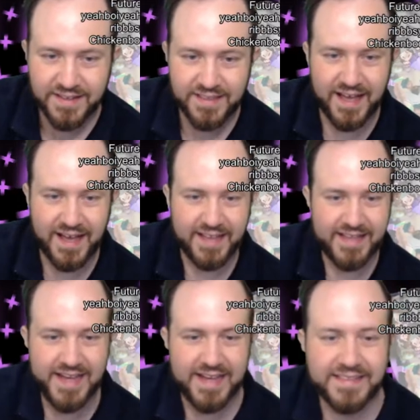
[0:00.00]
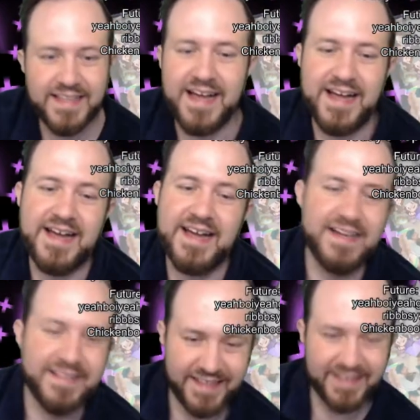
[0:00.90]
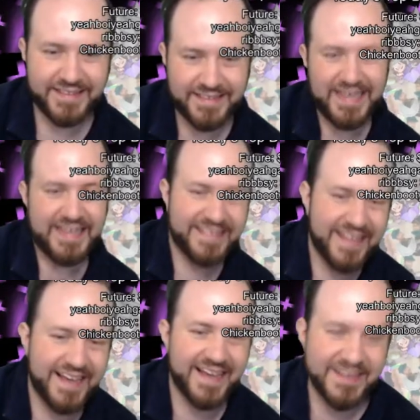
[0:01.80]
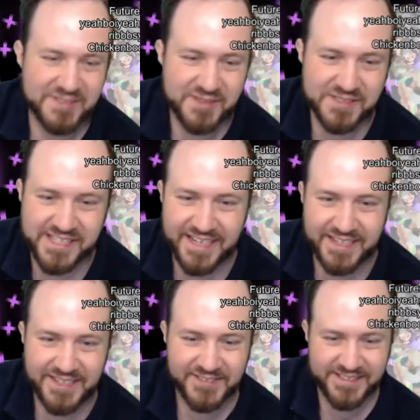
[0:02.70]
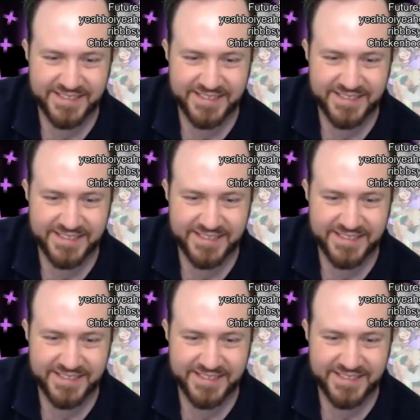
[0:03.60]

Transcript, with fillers: La la la la la la. Which one should I use?